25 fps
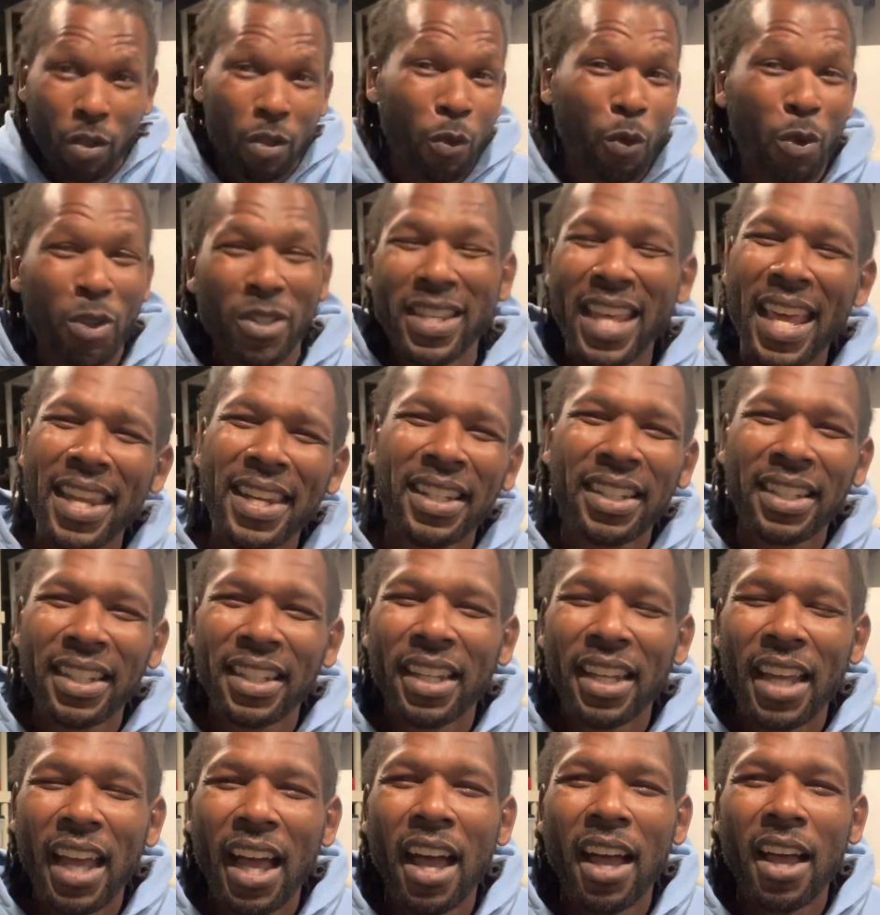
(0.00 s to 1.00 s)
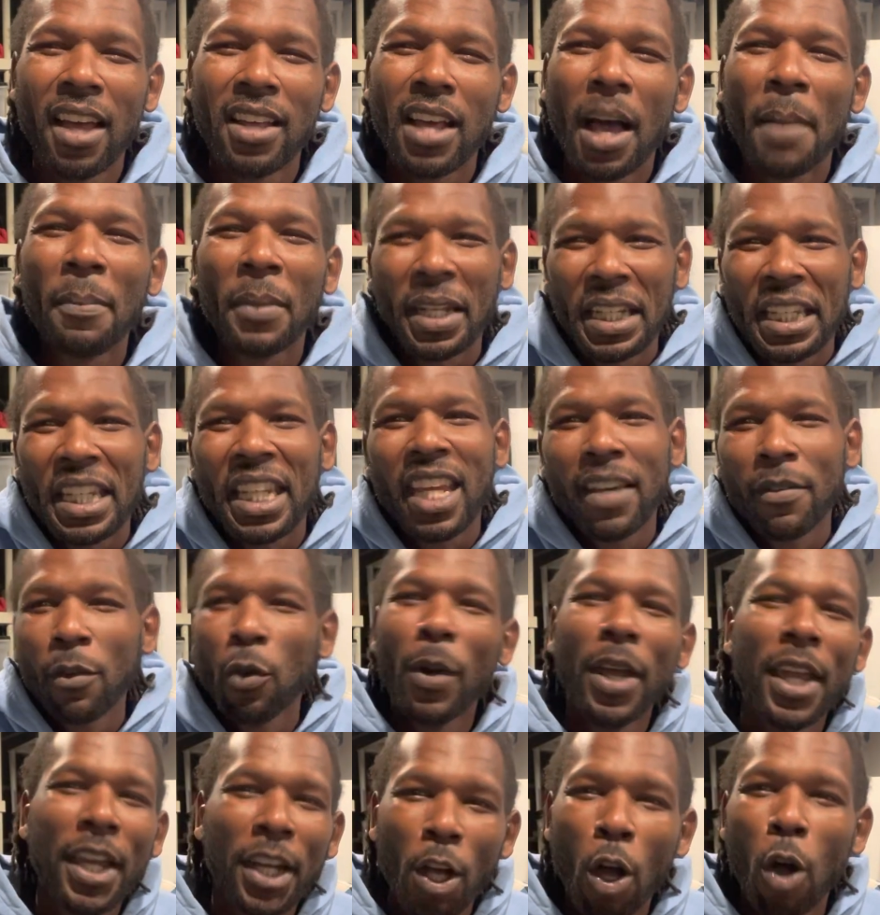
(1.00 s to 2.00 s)
Well, technically, I'm going to give
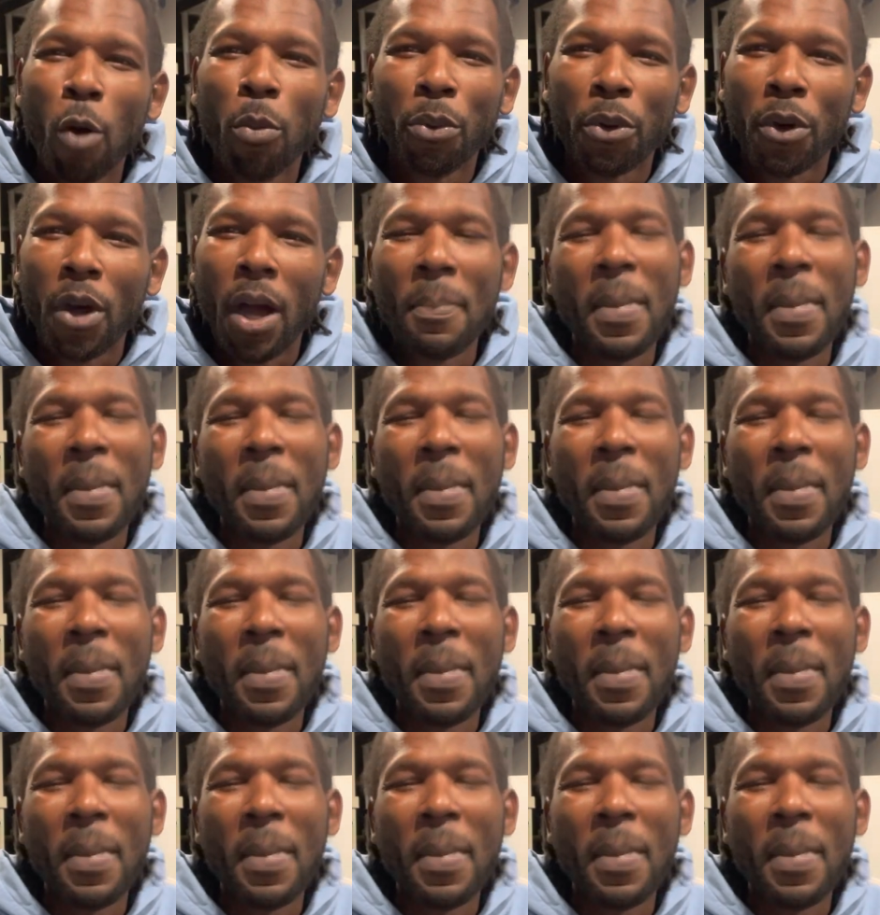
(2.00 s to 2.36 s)
away a GoPro.